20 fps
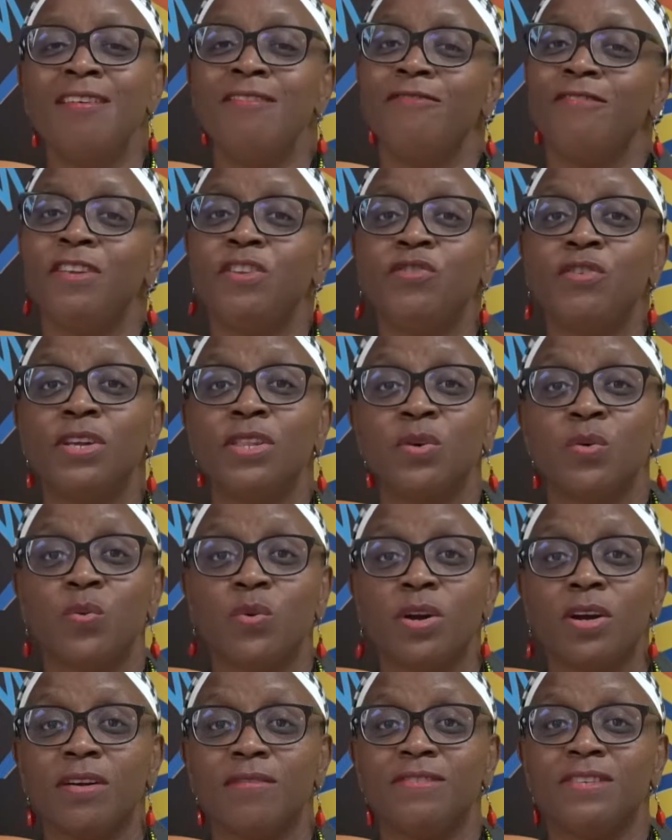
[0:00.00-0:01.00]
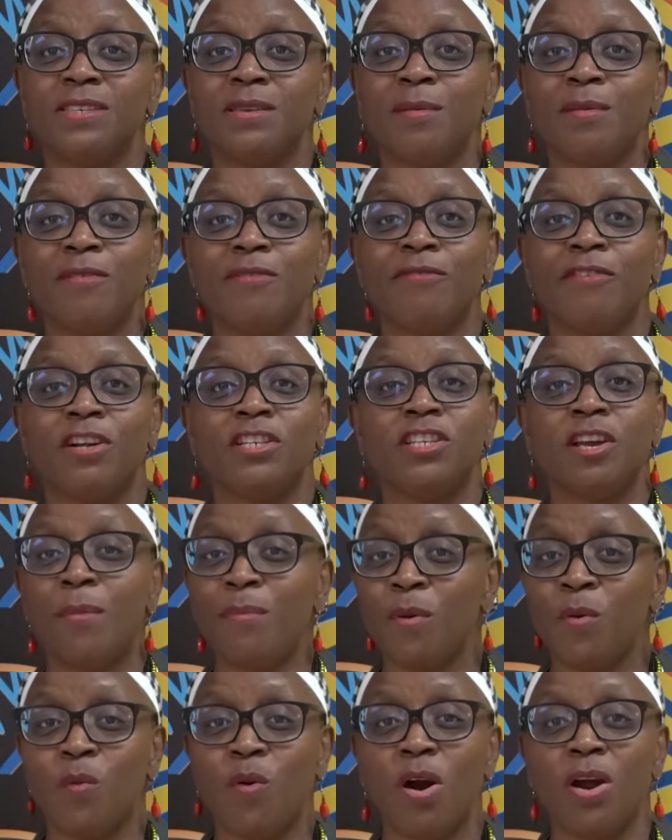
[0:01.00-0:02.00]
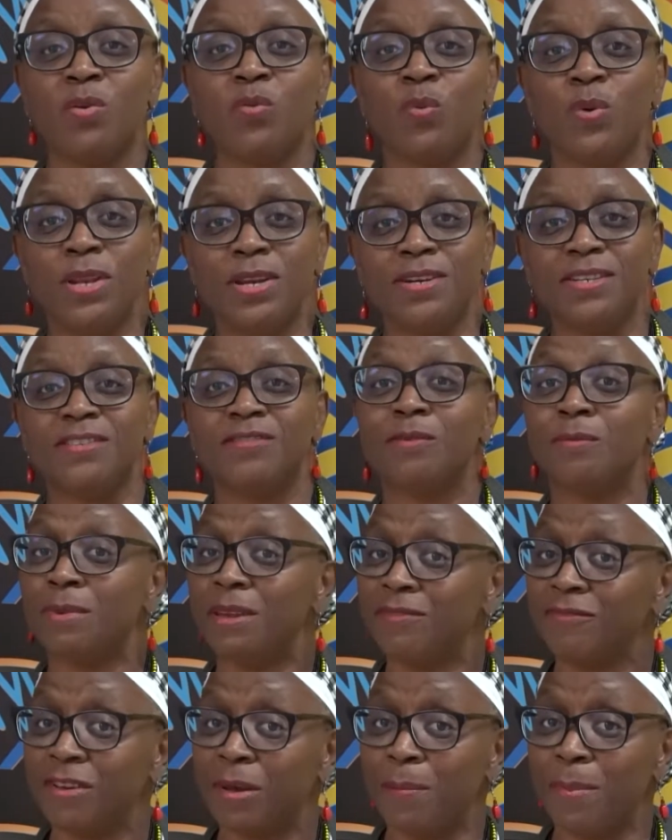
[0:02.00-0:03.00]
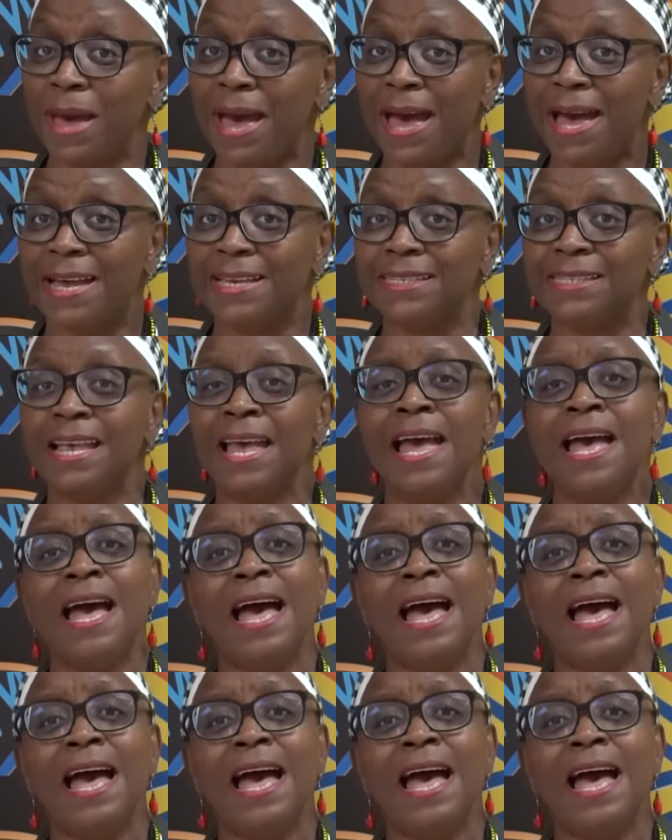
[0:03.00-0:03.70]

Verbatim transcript: featuring the work of some of our top award winners from NIFCA past,